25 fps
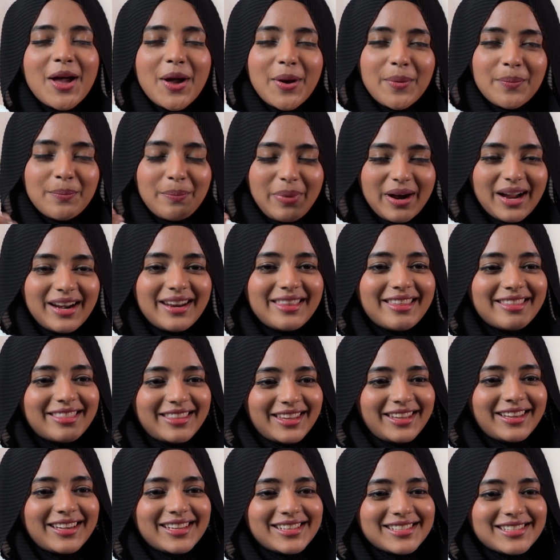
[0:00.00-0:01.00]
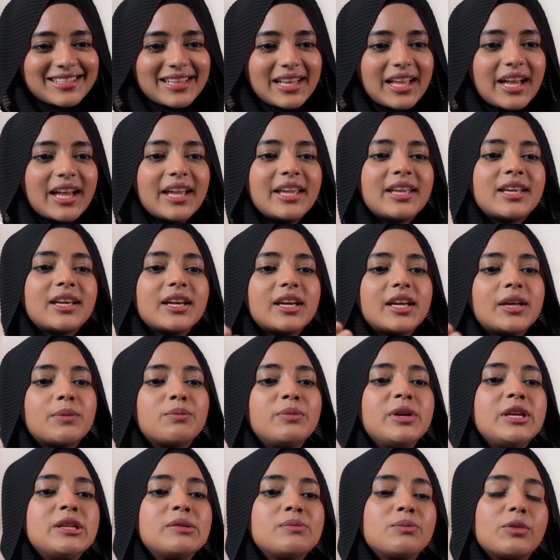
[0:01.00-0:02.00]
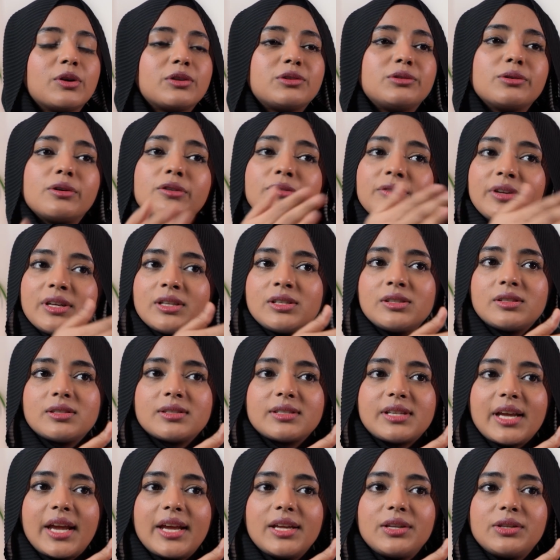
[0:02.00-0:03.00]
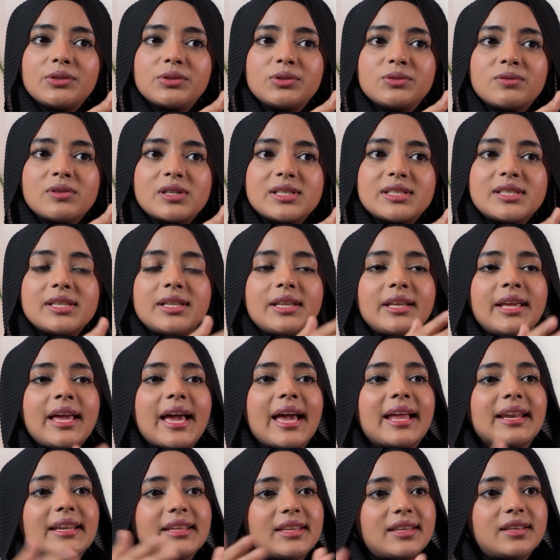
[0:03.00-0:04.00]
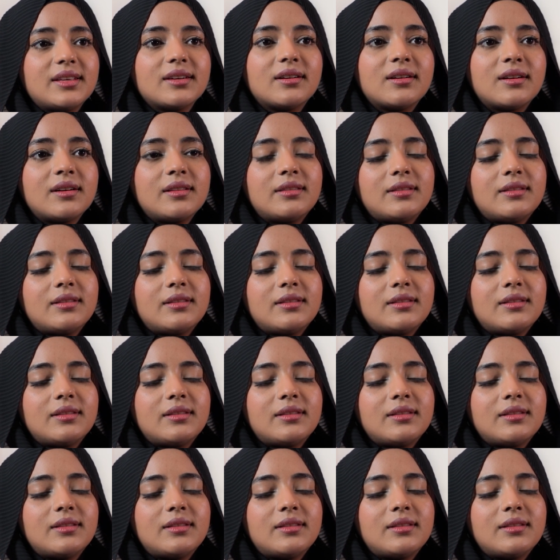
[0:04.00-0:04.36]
But the thing is, like in Moldovan State University and here,